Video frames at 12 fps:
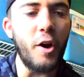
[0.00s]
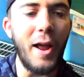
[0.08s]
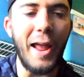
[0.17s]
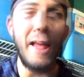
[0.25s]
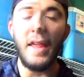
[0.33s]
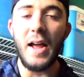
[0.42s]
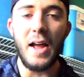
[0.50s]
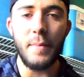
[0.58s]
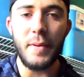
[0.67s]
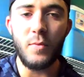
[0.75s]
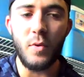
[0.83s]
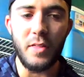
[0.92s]
And yeah, I
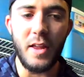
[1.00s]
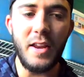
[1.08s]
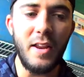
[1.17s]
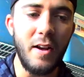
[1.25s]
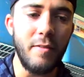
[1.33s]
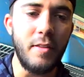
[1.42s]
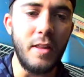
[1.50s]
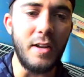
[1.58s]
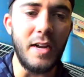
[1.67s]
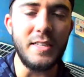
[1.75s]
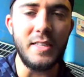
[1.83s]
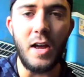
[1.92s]
mean, with any of the
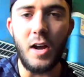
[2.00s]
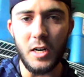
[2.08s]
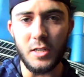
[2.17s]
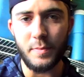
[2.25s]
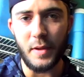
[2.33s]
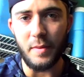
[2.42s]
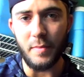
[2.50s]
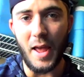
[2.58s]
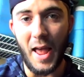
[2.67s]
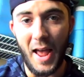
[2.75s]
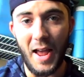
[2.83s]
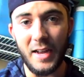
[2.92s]
lights that Auxbeam
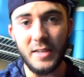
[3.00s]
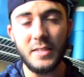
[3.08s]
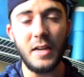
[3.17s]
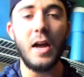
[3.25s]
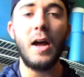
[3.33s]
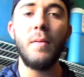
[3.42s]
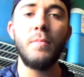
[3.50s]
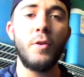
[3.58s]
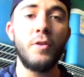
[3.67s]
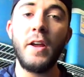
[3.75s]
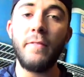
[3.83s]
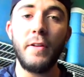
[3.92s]
has, they're
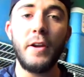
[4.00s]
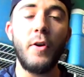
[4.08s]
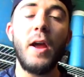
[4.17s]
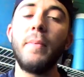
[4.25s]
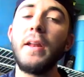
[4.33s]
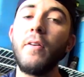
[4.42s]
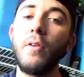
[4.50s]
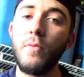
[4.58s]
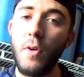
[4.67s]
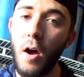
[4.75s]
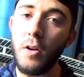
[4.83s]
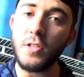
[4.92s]
definitely great, but I would
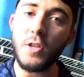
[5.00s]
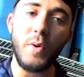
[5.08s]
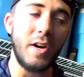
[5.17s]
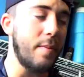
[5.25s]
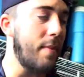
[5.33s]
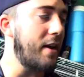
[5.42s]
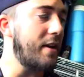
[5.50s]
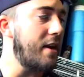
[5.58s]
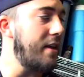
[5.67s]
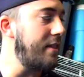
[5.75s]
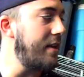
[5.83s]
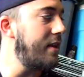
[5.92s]
also recommend
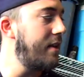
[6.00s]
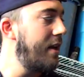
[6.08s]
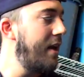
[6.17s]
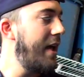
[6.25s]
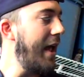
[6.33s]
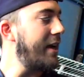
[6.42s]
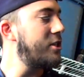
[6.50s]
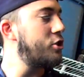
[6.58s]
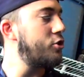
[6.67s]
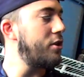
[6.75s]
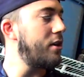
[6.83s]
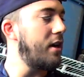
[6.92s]
getting the
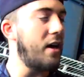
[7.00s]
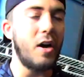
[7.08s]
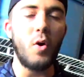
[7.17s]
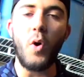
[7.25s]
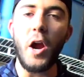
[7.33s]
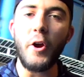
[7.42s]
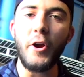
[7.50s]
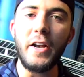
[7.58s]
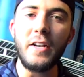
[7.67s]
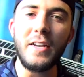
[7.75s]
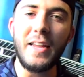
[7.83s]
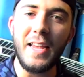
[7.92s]
extra
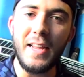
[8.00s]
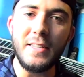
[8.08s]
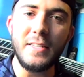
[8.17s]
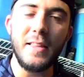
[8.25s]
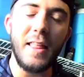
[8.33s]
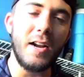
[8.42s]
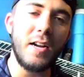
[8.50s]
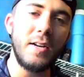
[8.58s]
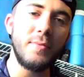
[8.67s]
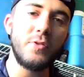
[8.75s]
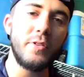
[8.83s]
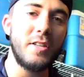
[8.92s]
wiring kit that
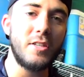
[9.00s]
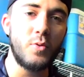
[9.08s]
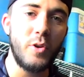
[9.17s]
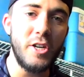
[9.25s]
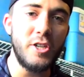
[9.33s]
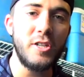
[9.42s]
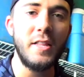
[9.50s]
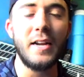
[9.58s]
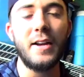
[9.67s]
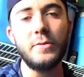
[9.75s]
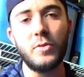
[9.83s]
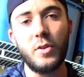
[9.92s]
comes with the switch, that
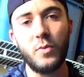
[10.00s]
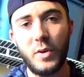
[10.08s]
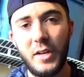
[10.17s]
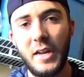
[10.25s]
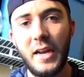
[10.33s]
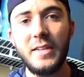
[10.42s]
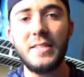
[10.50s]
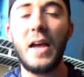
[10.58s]
comes with the relays.